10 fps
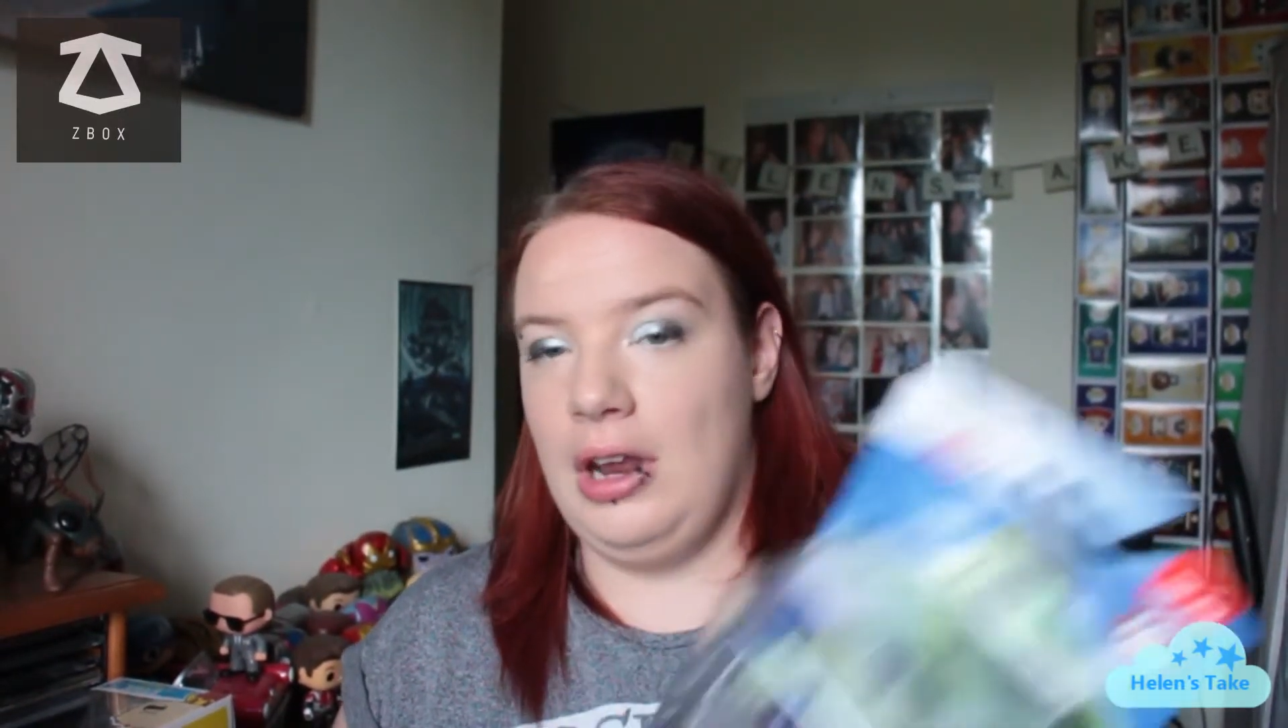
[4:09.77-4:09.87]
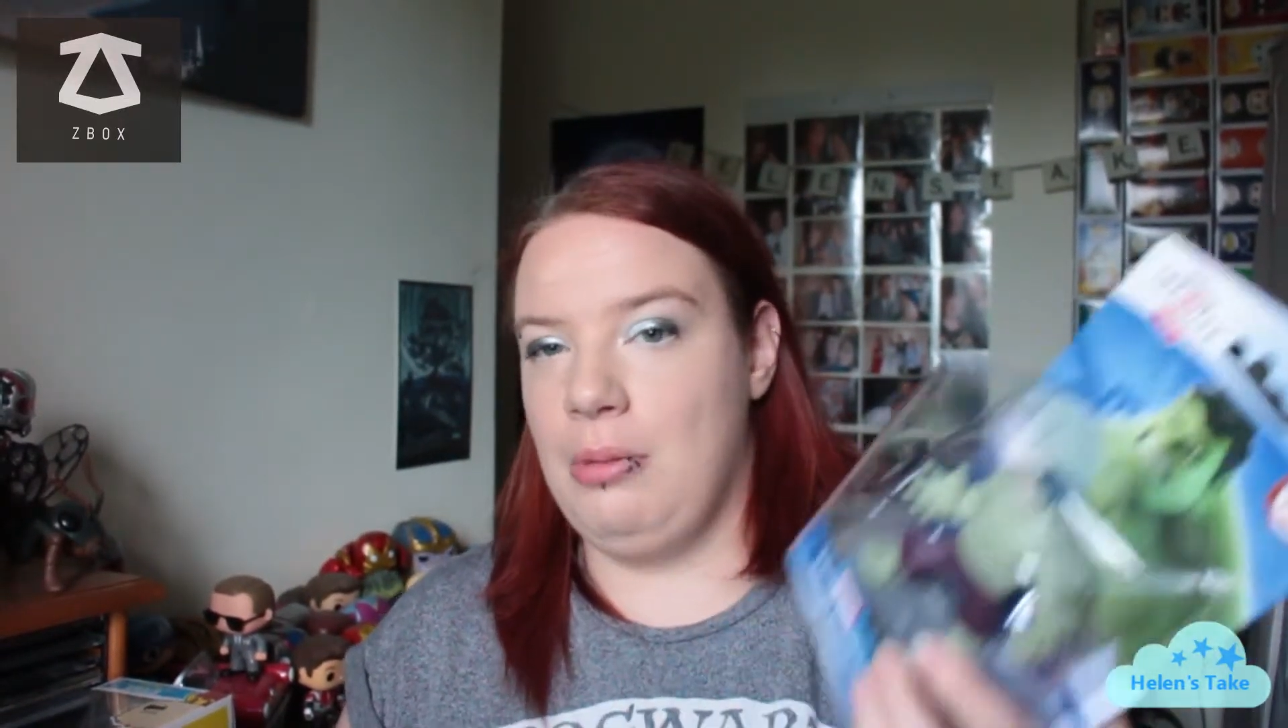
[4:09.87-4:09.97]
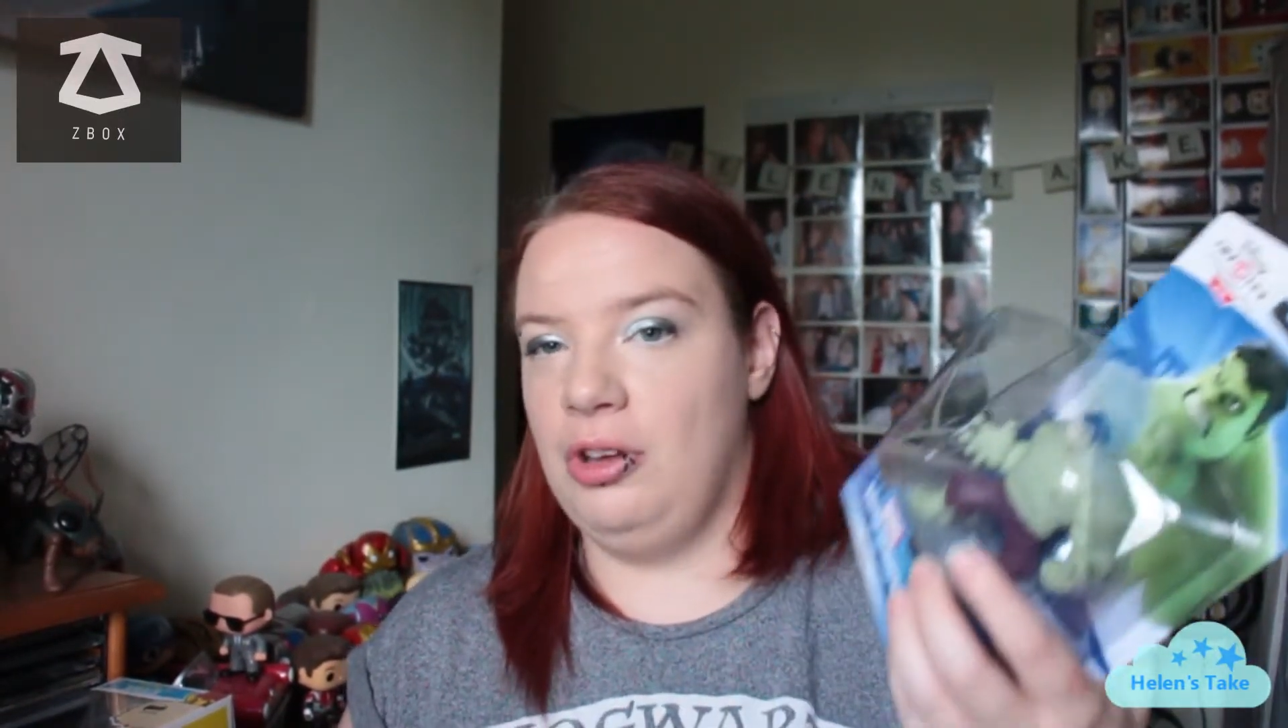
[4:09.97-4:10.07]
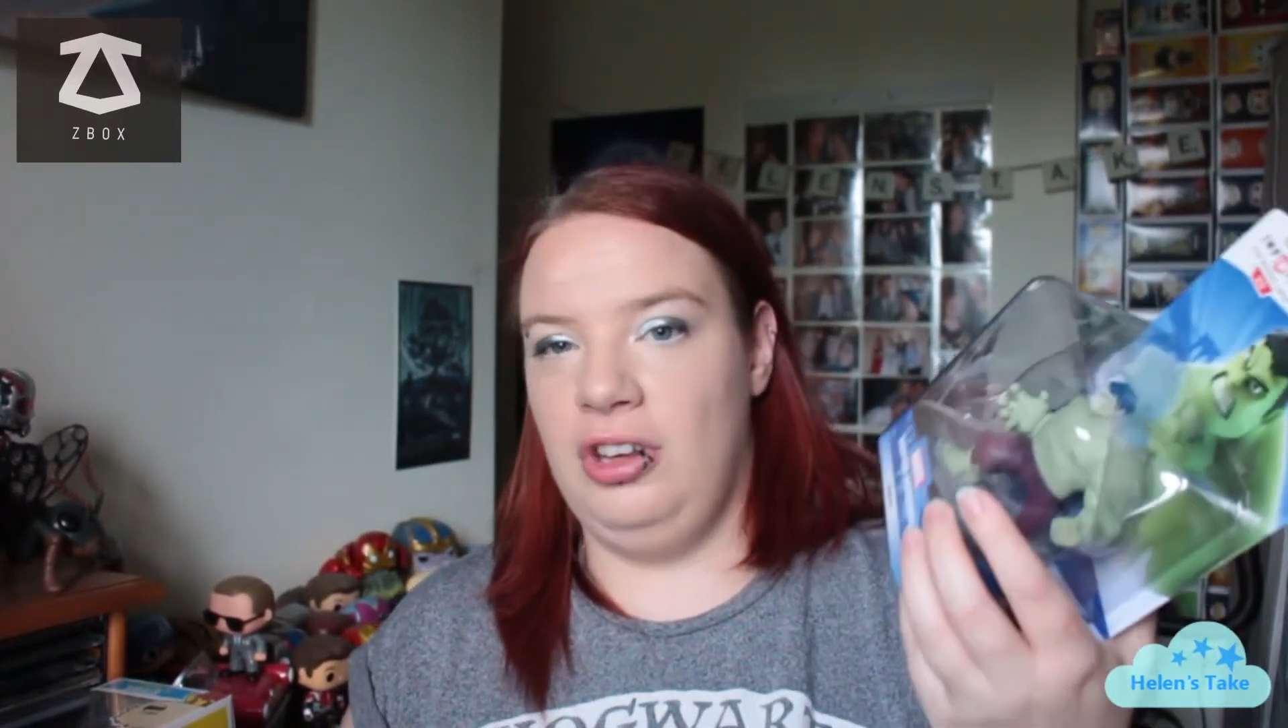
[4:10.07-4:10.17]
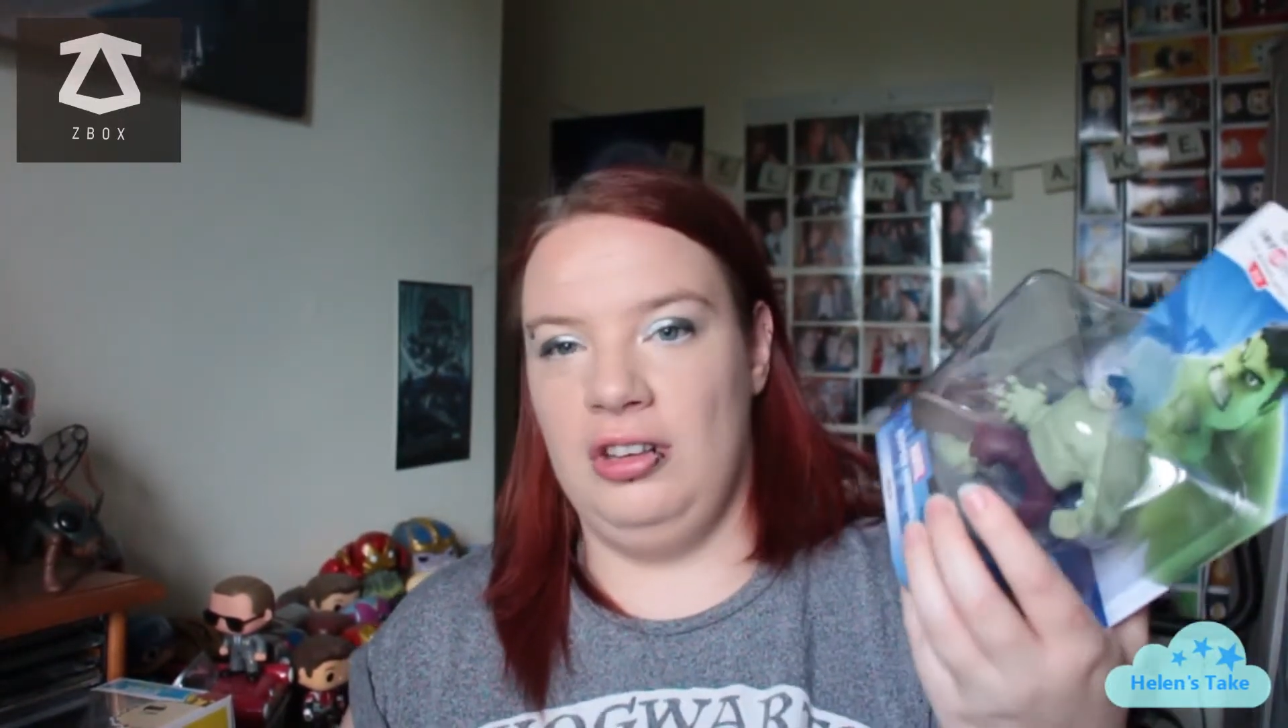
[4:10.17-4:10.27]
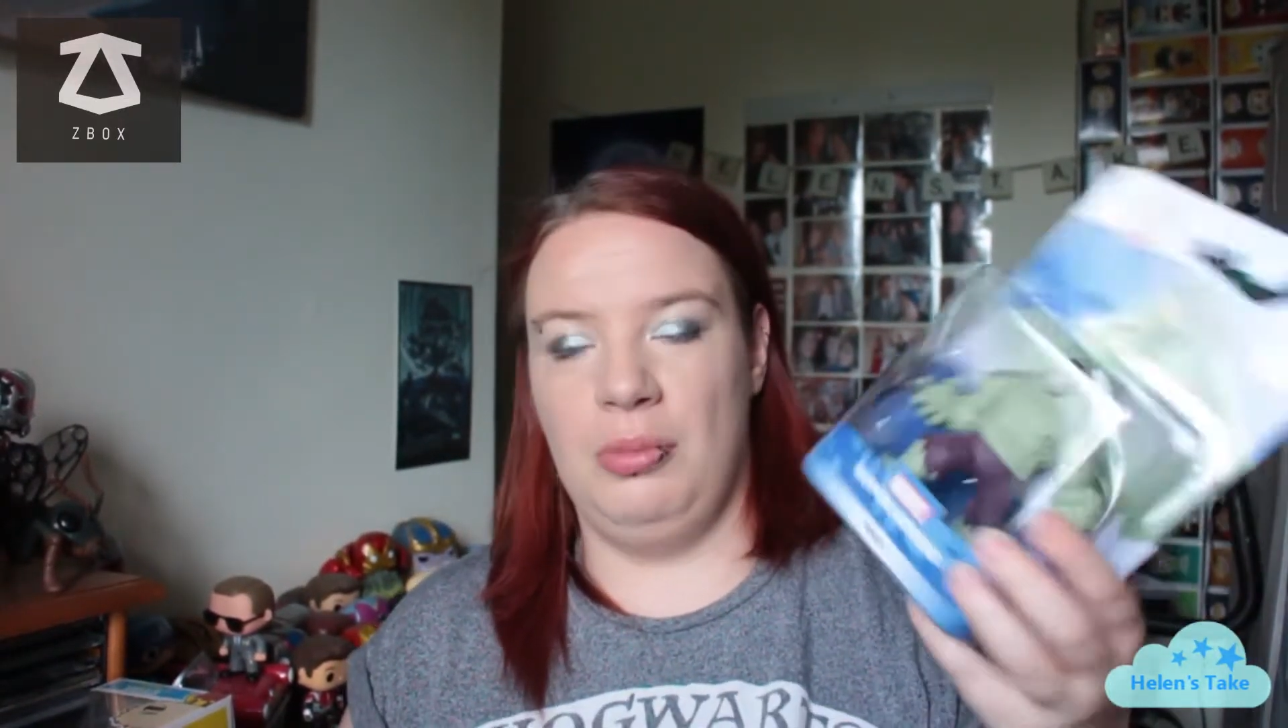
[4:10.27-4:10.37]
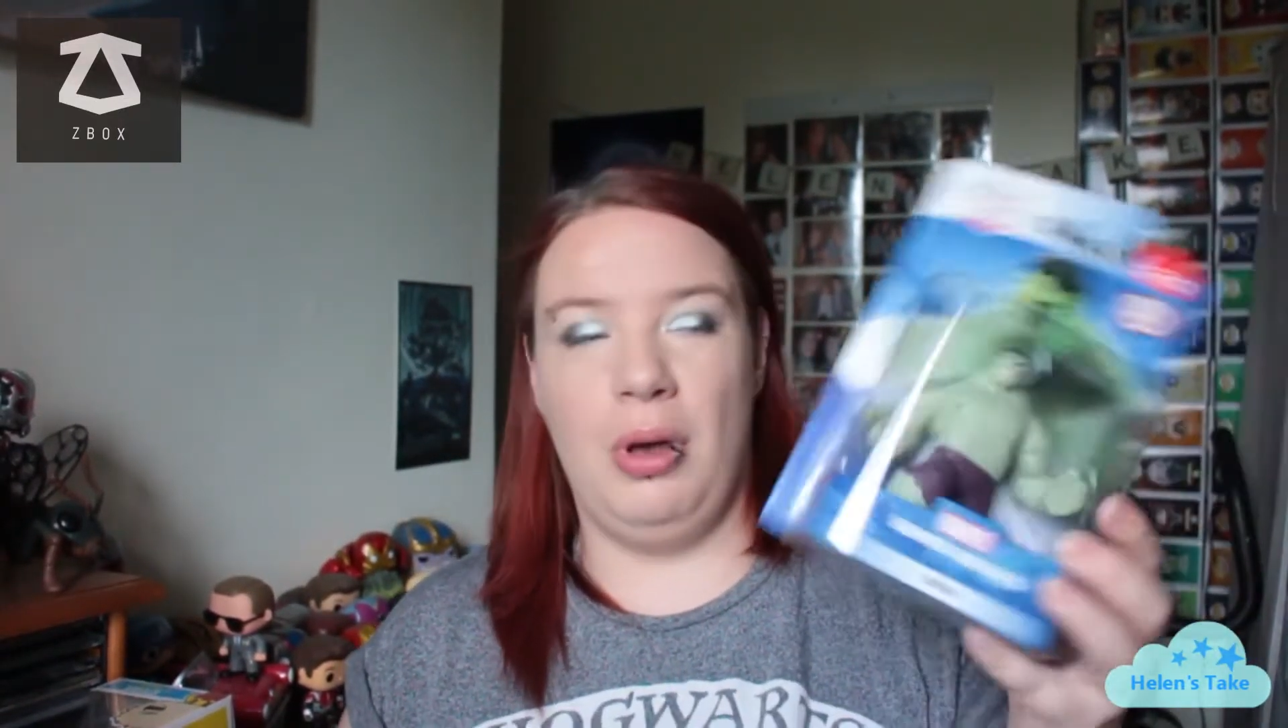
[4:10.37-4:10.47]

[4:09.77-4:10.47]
know how much these are,